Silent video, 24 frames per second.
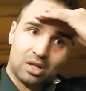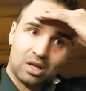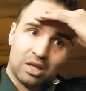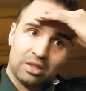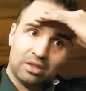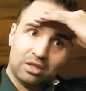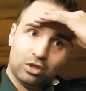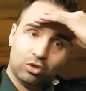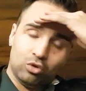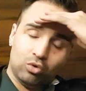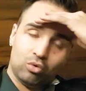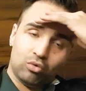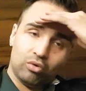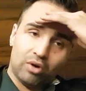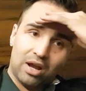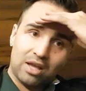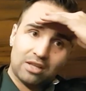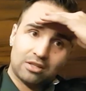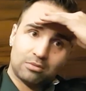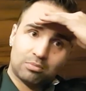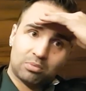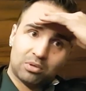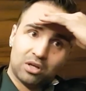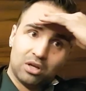I think you
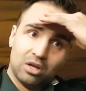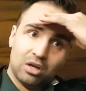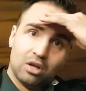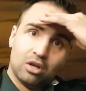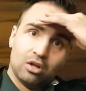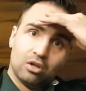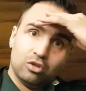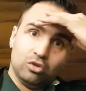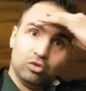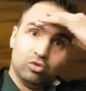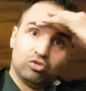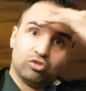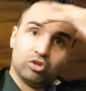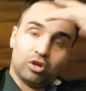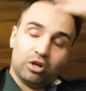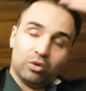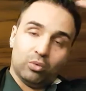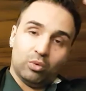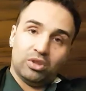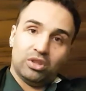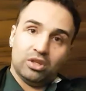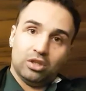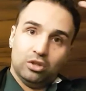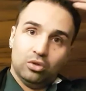grasp, you started
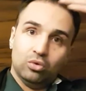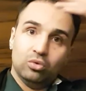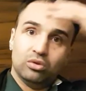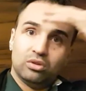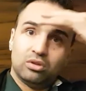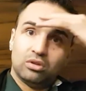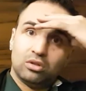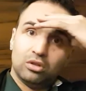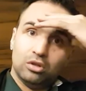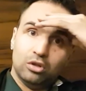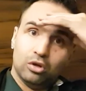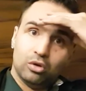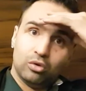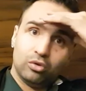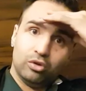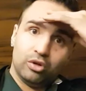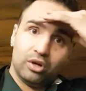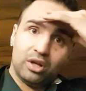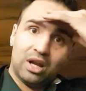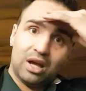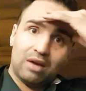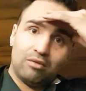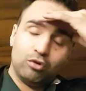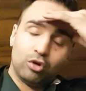with the youth, you know, you're
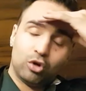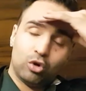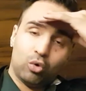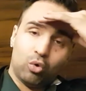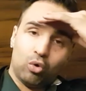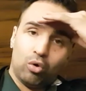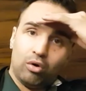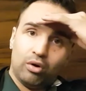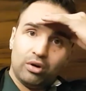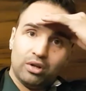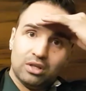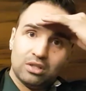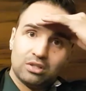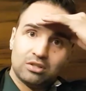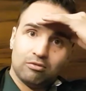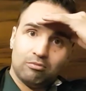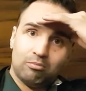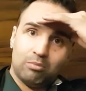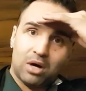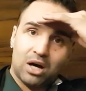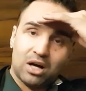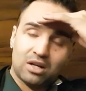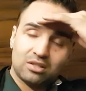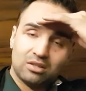going to have your core audience
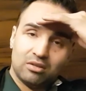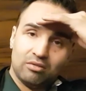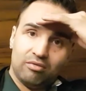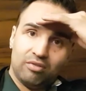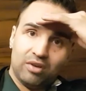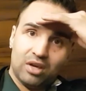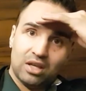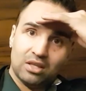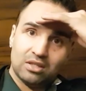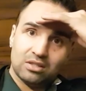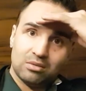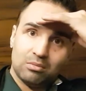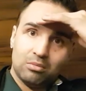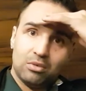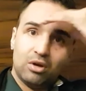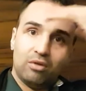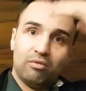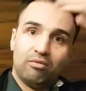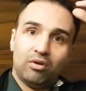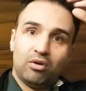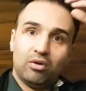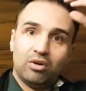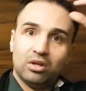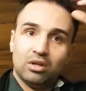of boxing fans. They're
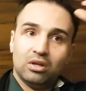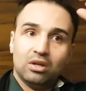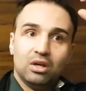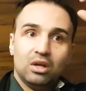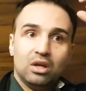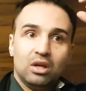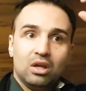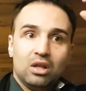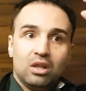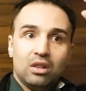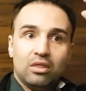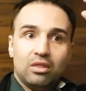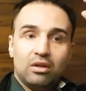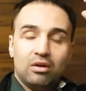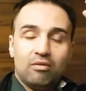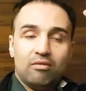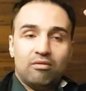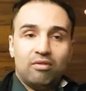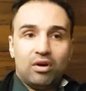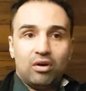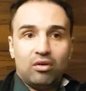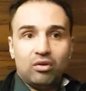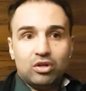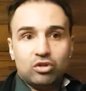
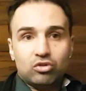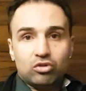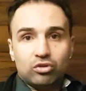very